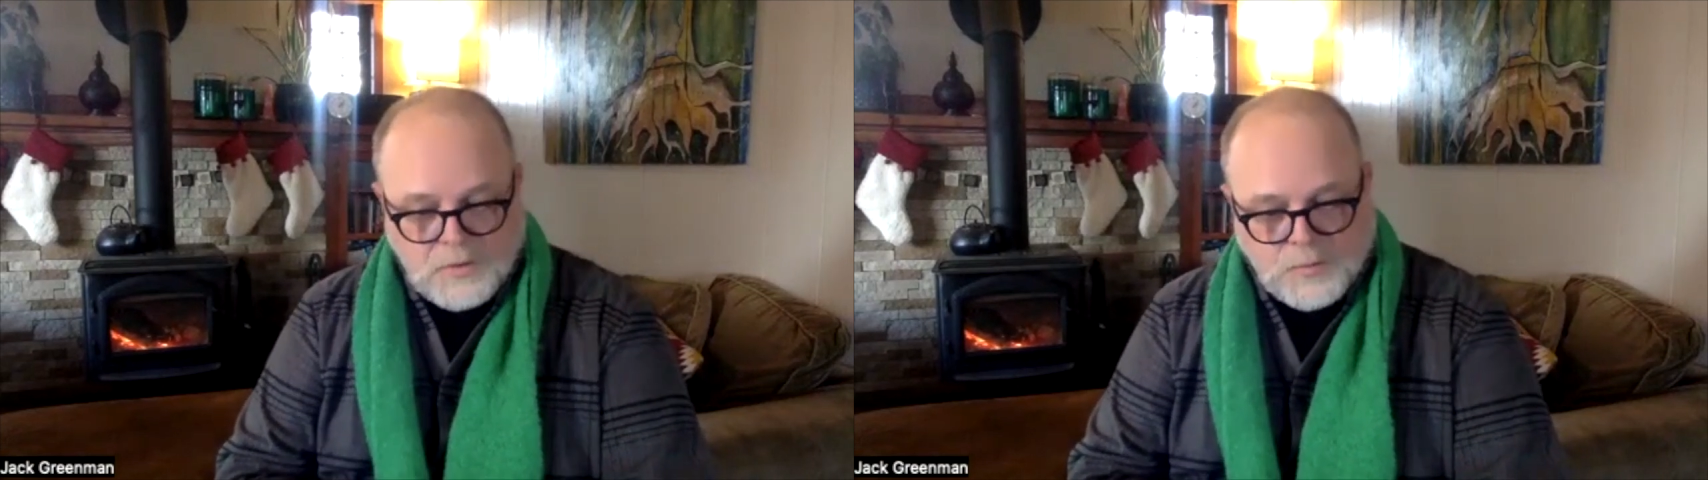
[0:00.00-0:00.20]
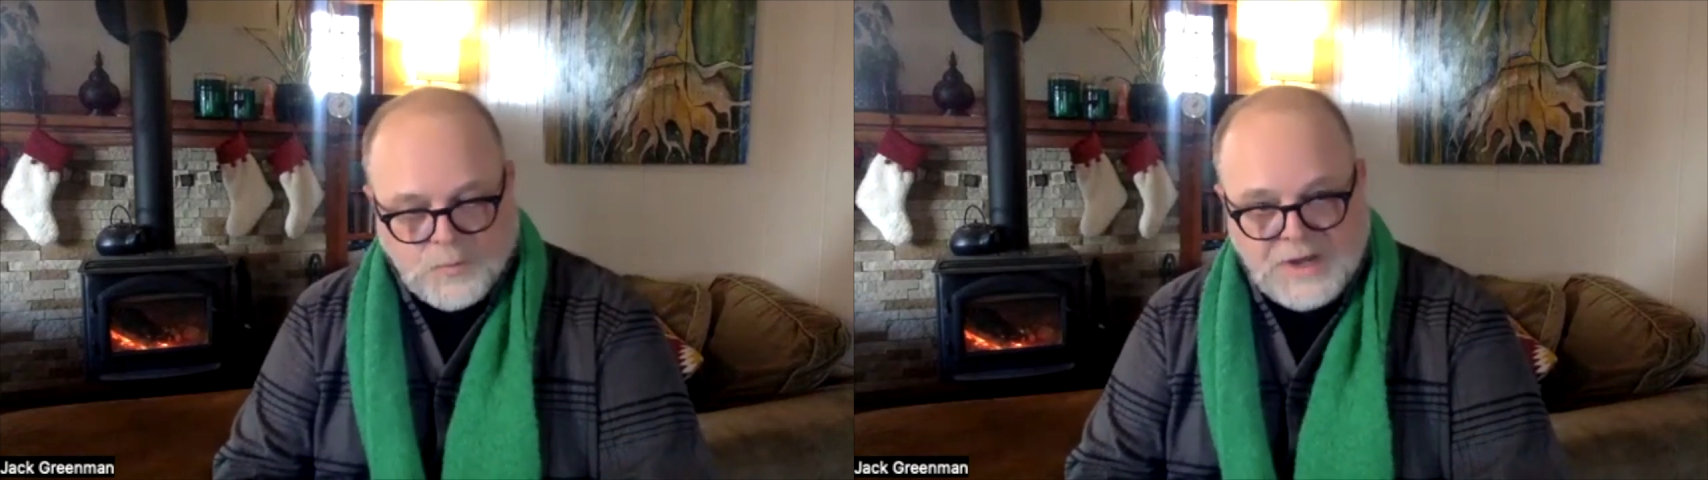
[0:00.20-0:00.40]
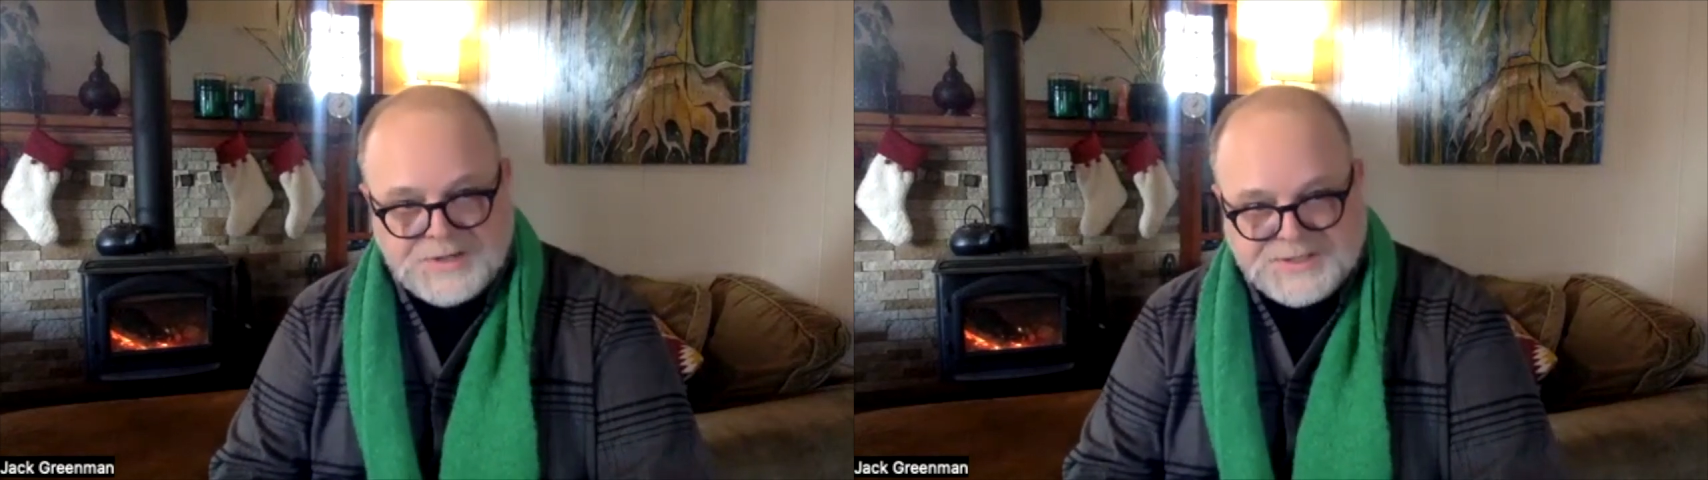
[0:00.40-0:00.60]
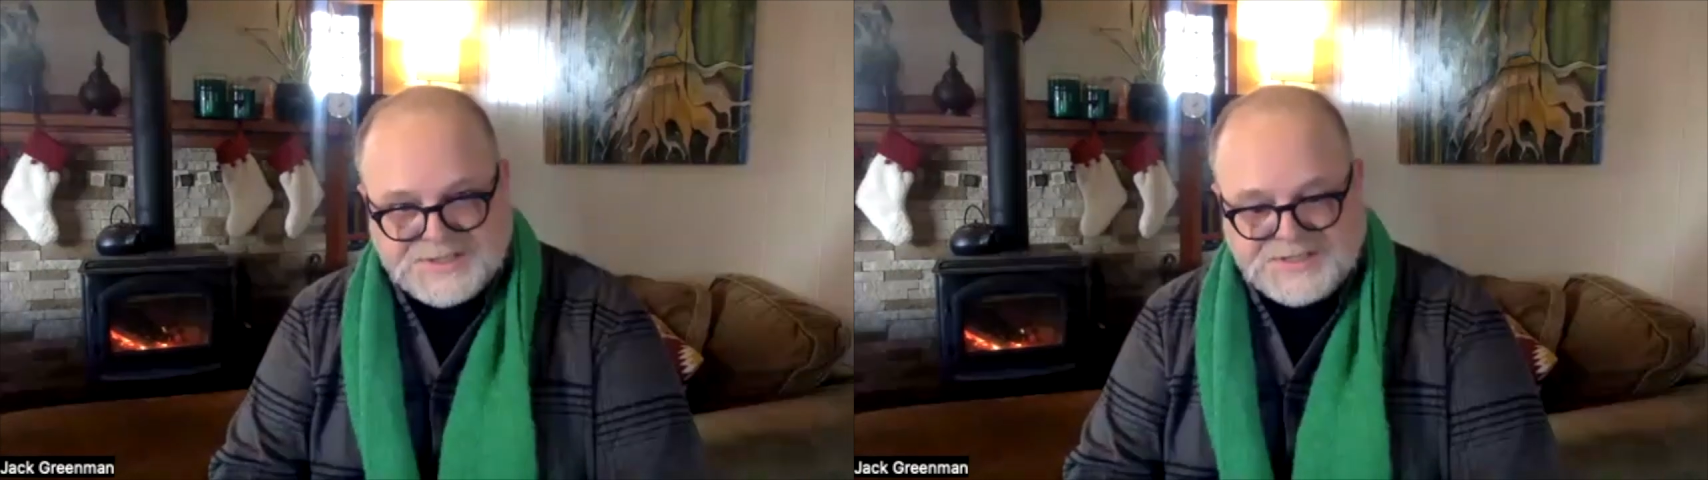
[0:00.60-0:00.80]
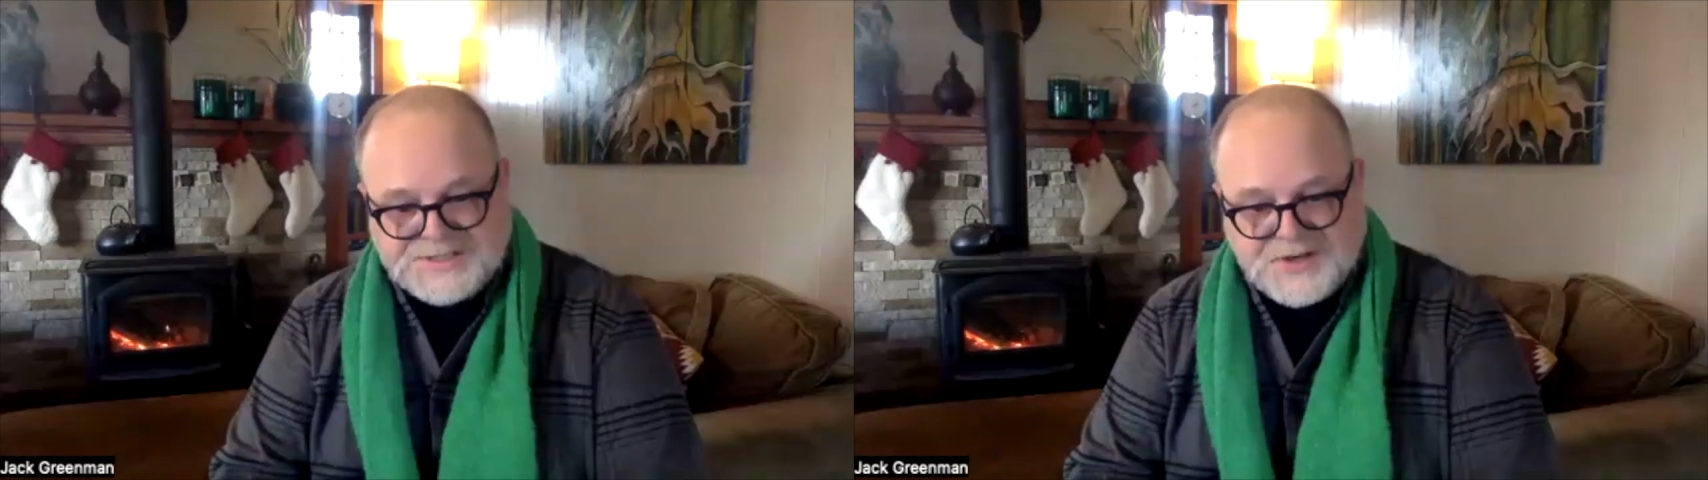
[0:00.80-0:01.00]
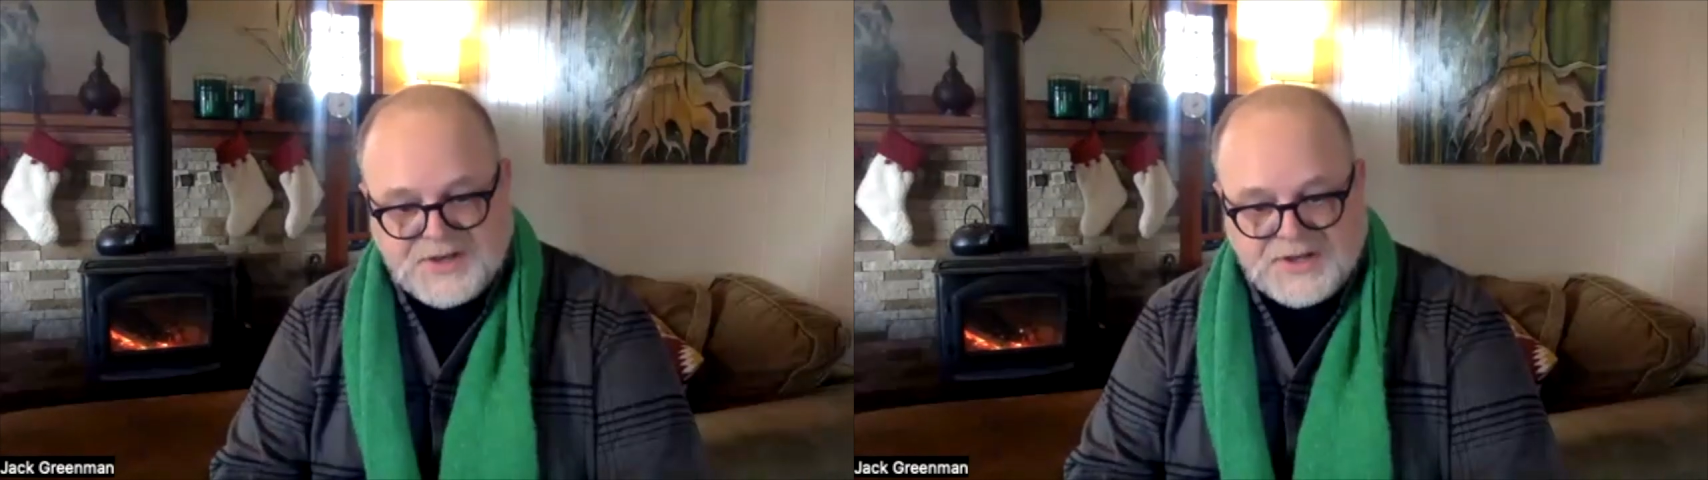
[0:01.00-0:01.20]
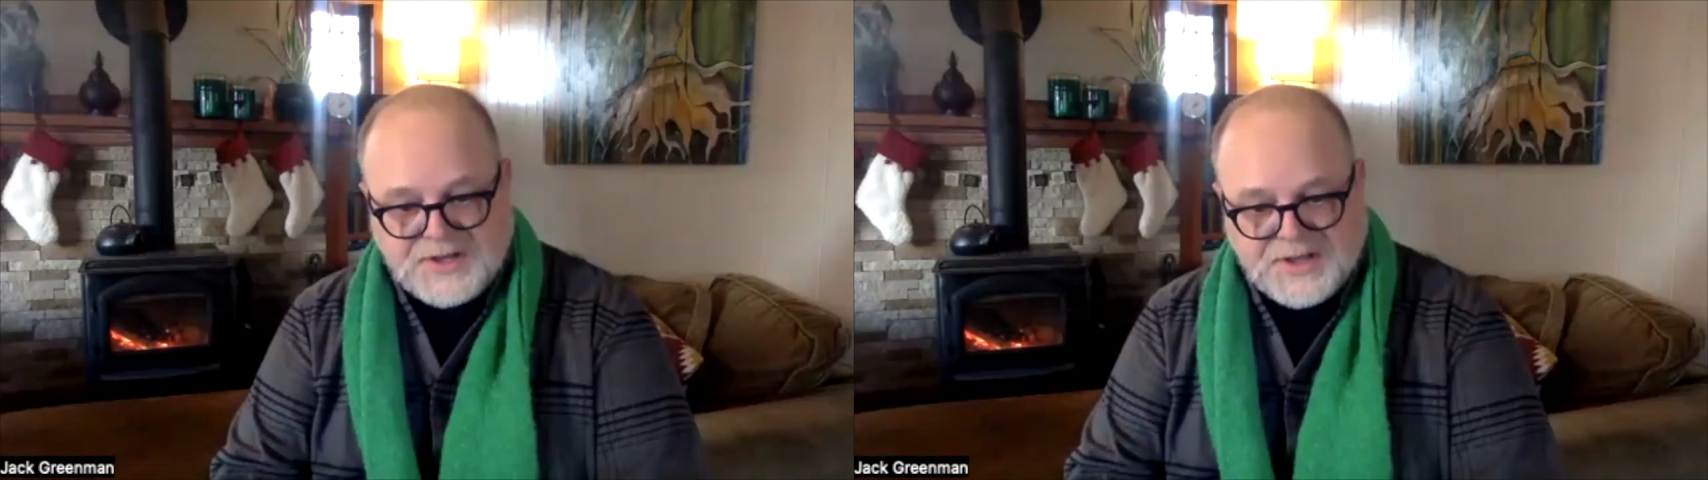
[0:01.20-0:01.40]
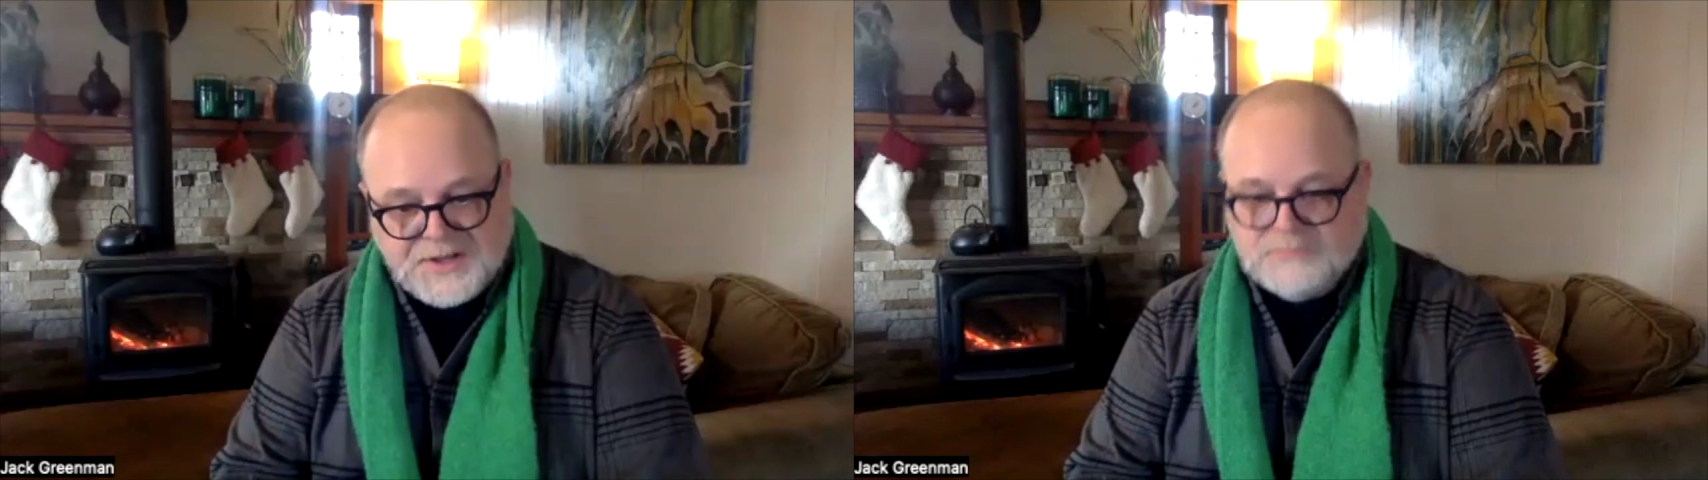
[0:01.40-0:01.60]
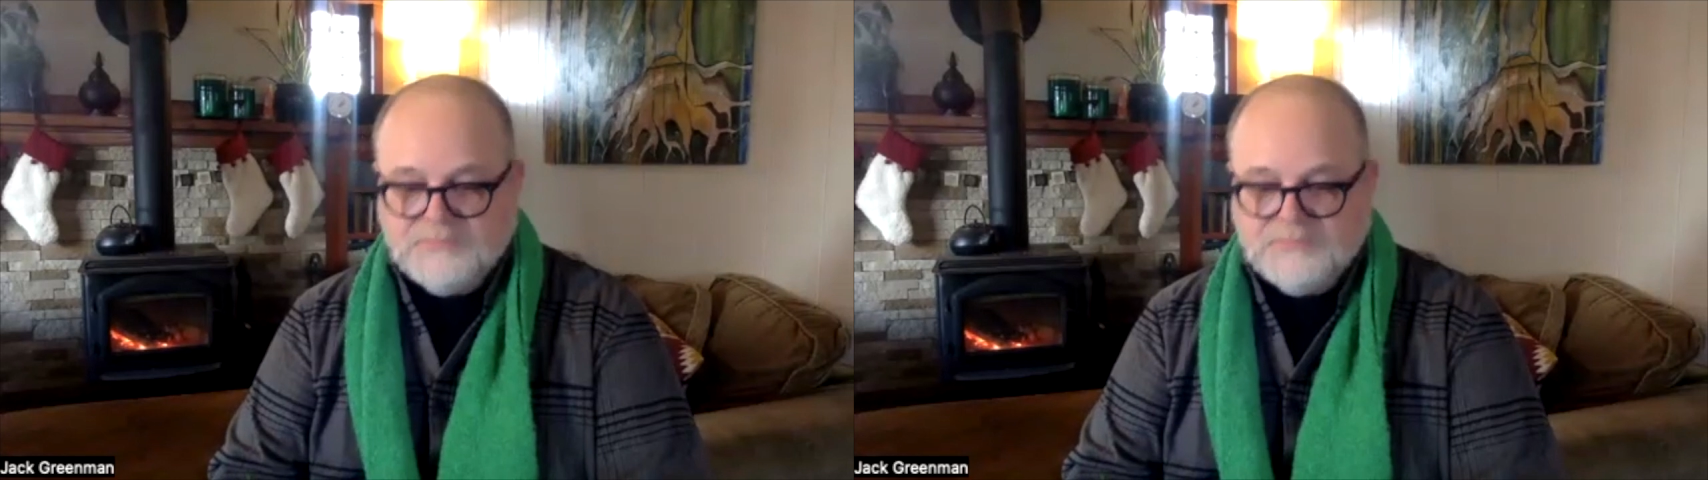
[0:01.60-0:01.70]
When did he die?